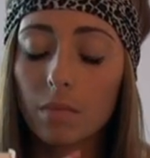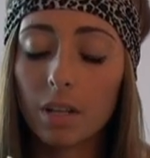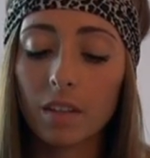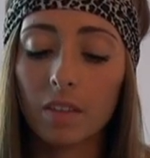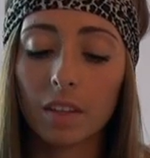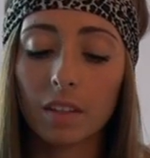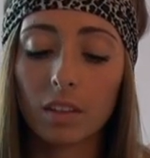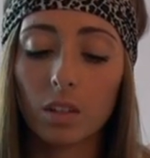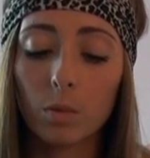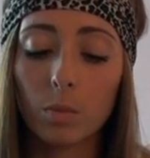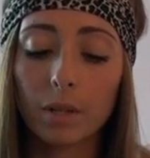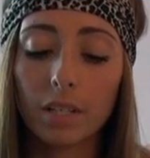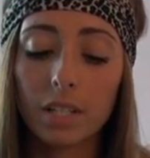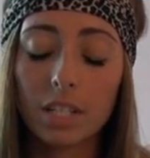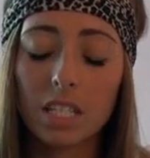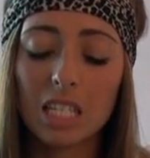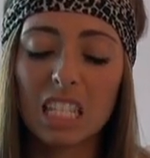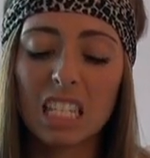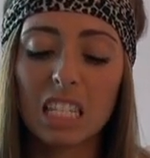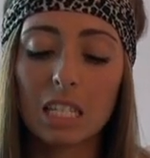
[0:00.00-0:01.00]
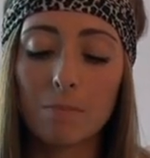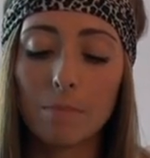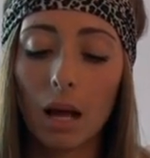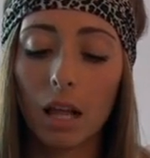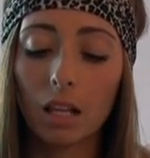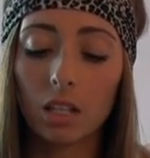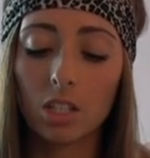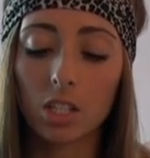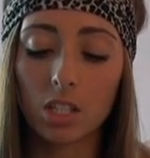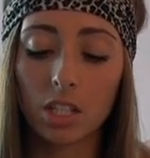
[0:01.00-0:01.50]
and like the weirdest
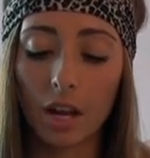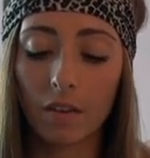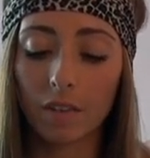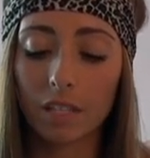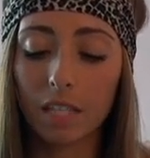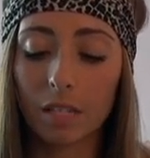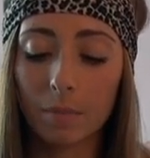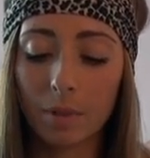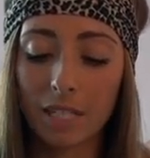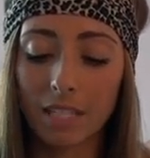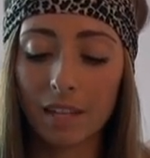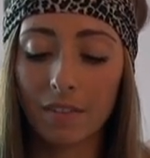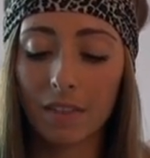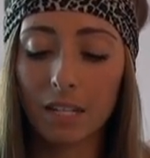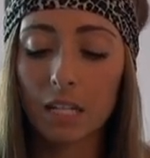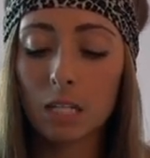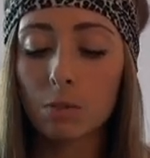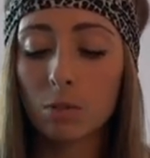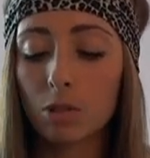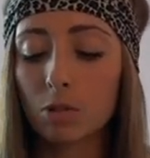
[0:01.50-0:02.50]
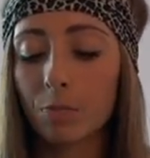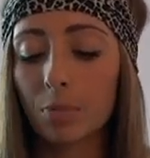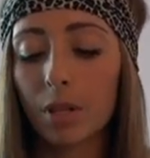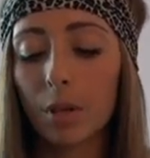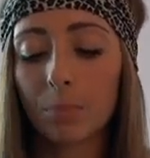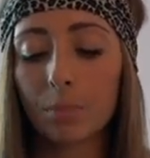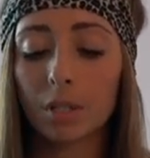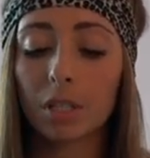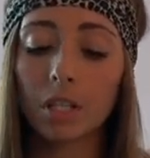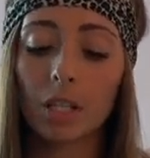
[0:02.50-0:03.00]
smell and just everything because I think it's supposed to
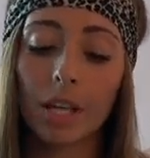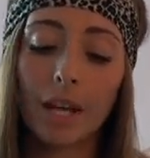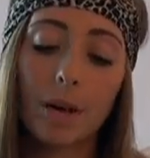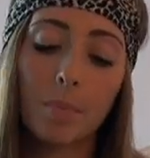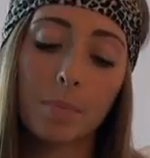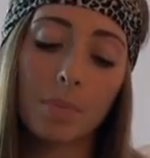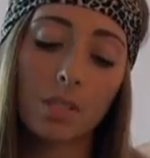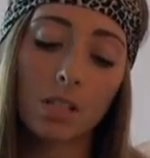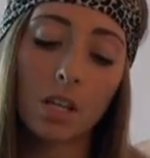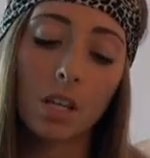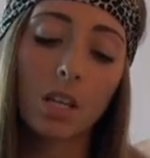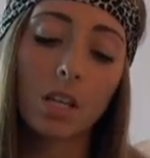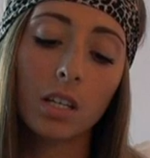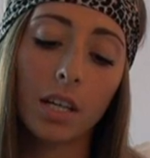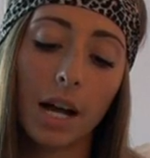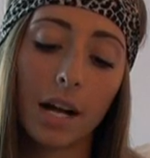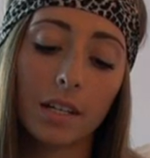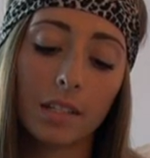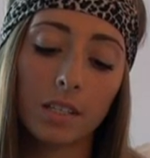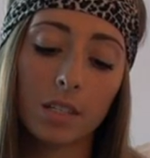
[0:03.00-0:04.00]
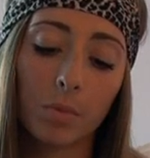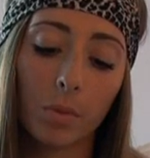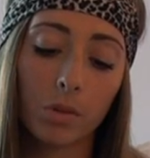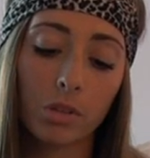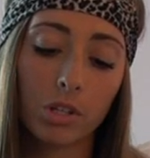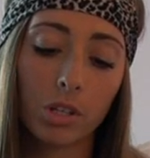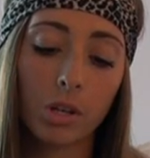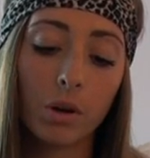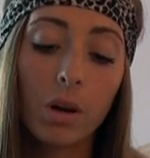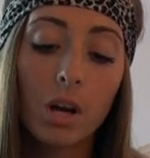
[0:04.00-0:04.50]
plump your lips yeah it's
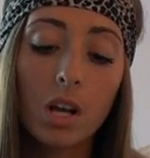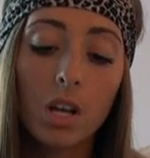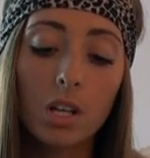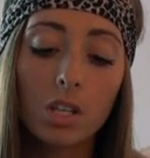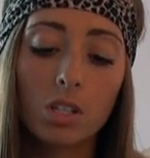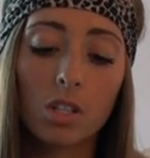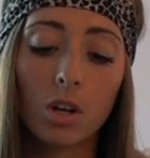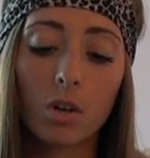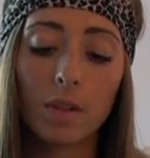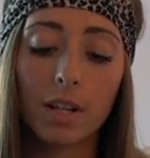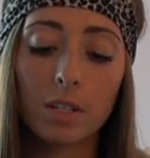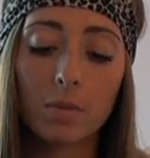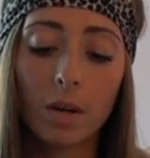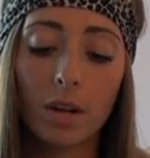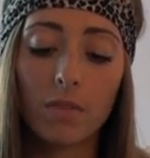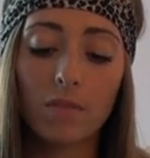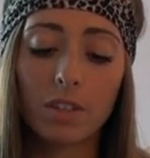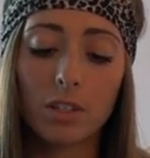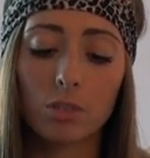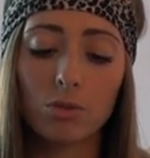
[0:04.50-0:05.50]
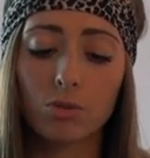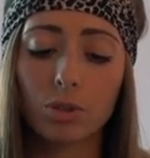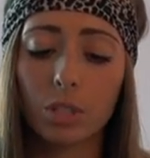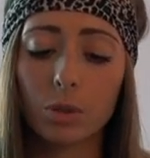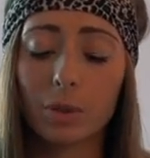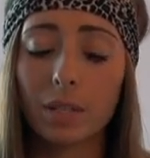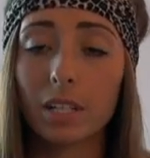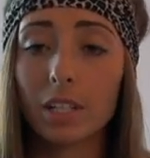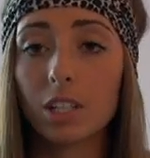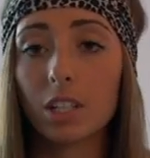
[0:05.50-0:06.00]
supposed to so that's why it feels
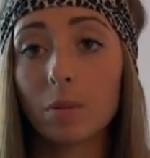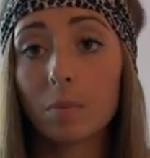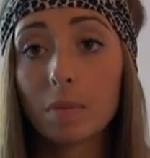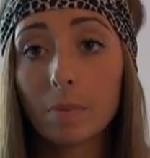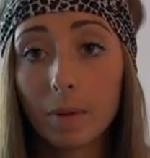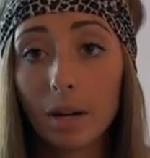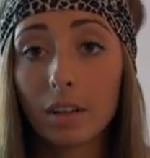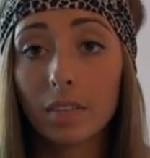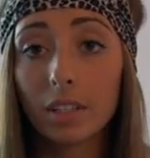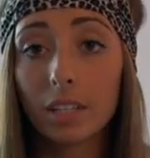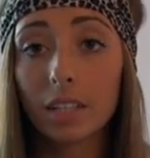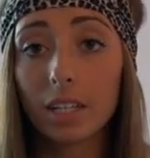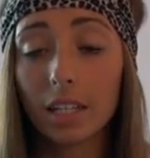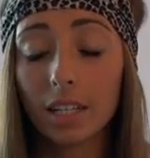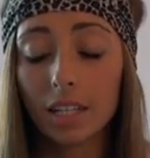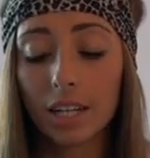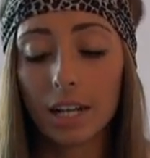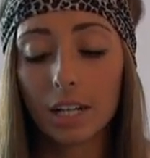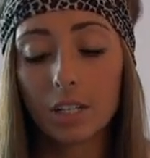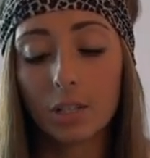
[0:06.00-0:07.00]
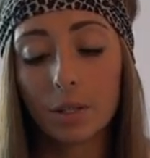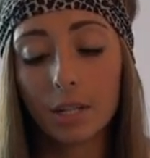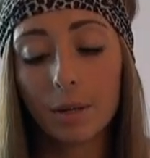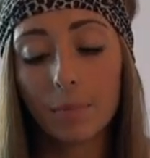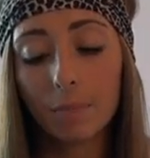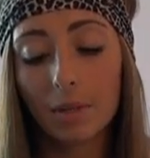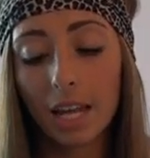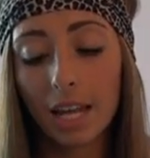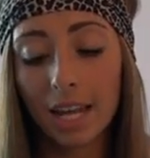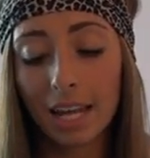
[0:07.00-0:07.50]
really weird on your lips but I really like it actually
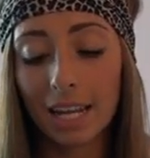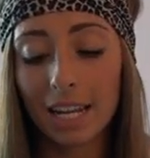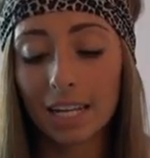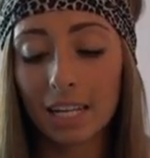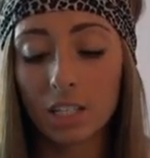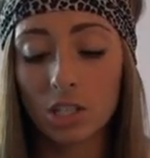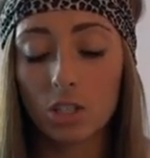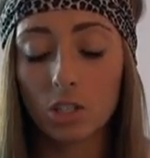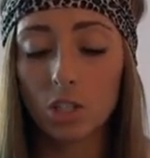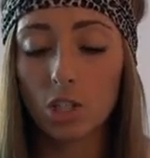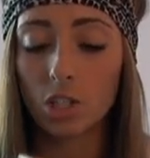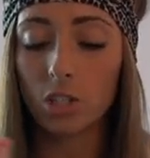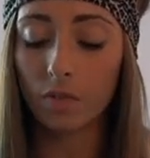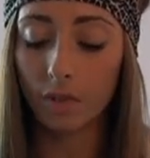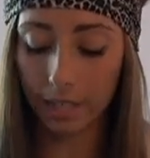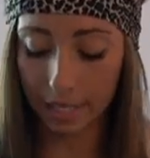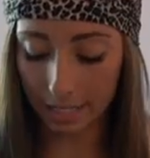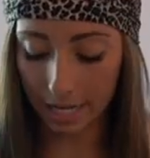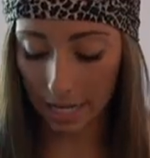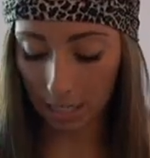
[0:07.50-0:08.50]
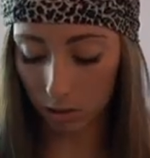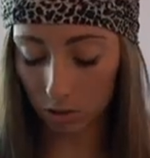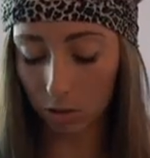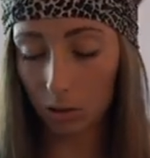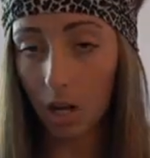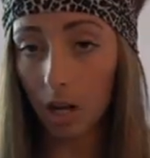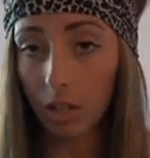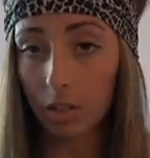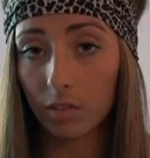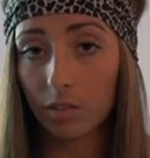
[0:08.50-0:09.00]
and it's just a very natural
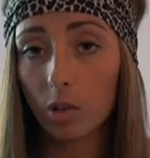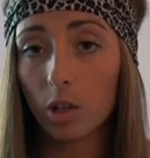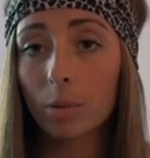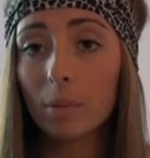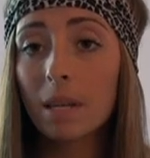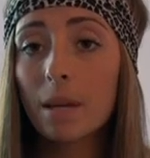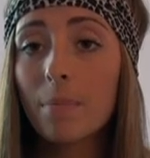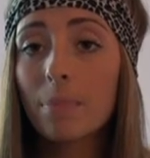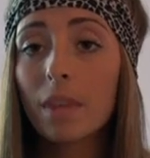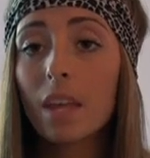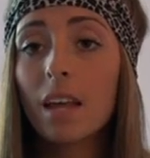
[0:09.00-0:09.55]
color for me